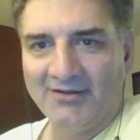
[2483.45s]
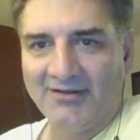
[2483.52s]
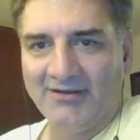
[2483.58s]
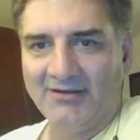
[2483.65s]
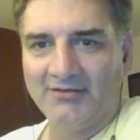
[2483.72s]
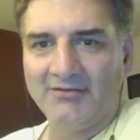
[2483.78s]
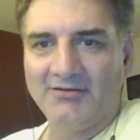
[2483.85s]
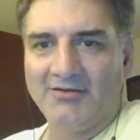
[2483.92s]

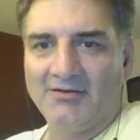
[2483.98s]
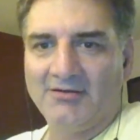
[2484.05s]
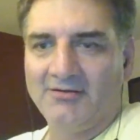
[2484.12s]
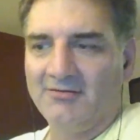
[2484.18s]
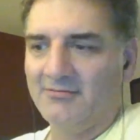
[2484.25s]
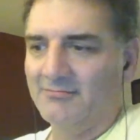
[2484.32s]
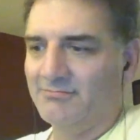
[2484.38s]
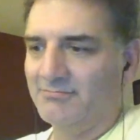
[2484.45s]
And
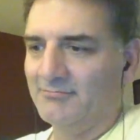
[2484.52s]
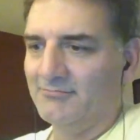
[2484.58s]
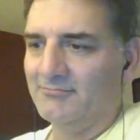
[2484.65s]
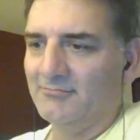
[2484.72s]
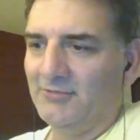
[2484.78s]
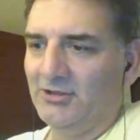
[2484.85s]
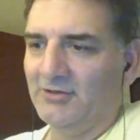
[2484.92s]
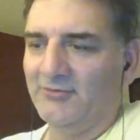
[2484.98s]
so
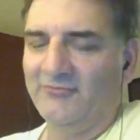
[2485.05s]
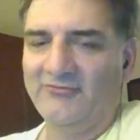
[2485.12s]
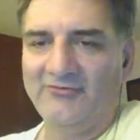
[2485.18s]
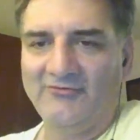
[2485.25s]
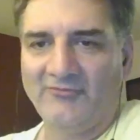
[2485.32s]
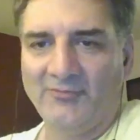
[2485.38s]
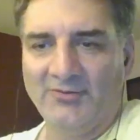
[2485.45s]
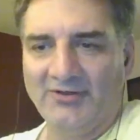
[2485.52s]
you
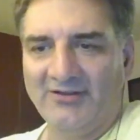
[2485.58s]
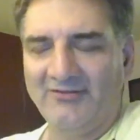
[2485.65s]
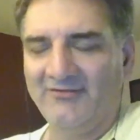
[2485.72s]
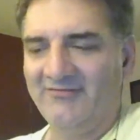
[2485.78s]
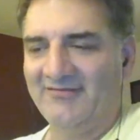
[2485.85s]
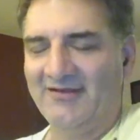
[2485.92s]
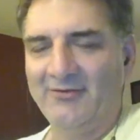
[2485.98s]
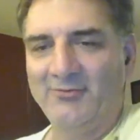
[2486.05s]
just
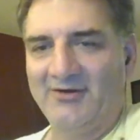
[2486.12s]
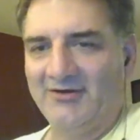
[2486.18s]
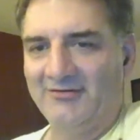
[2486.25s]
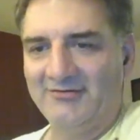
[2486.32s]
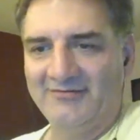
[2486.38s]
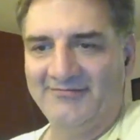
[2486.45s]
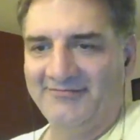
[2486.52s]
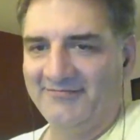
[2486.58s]
politely say,
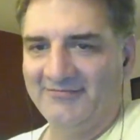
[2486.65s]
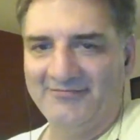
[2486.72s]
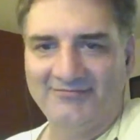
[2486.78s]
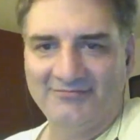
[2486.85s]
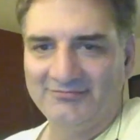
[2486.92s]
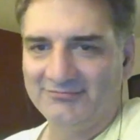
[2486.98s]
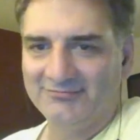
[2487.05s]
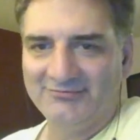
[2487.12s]
well,
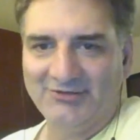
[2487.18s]
if,